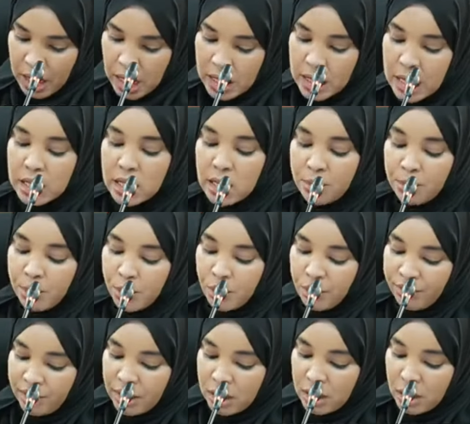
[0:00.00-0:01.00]
And as a
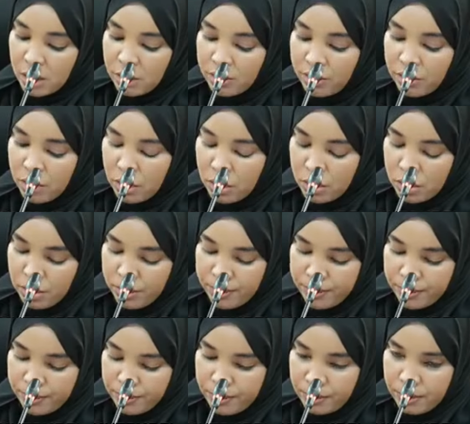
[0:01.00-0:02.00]
professor of law,
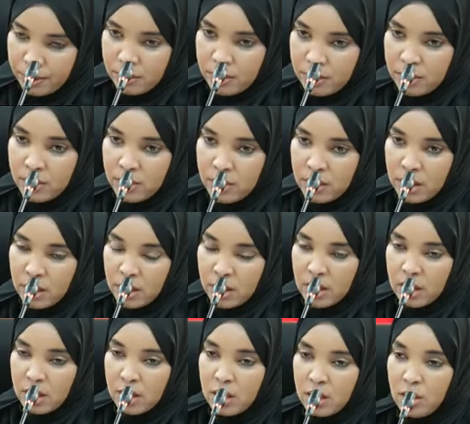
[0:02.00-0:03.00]

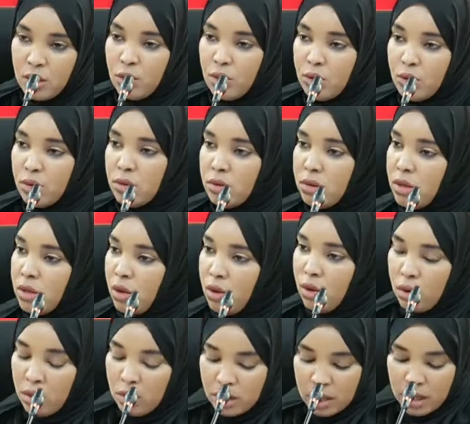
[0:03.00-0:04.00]
the
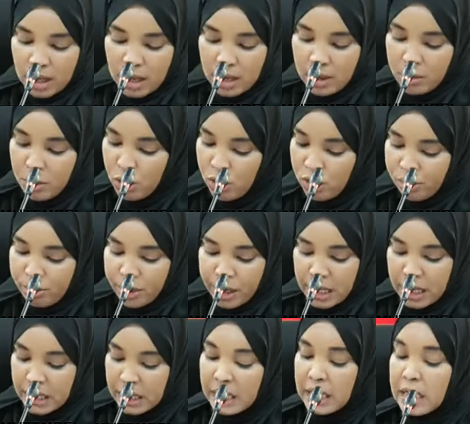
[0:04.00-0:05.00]
whole time you've
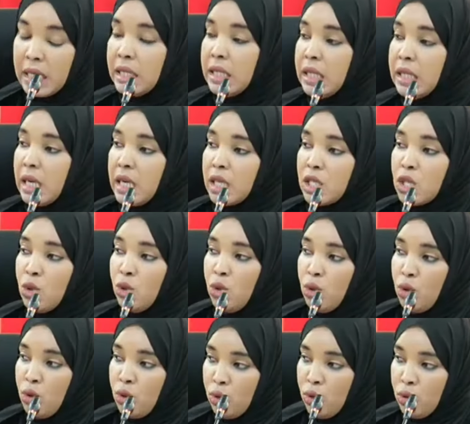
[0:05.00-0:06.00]
been educating us on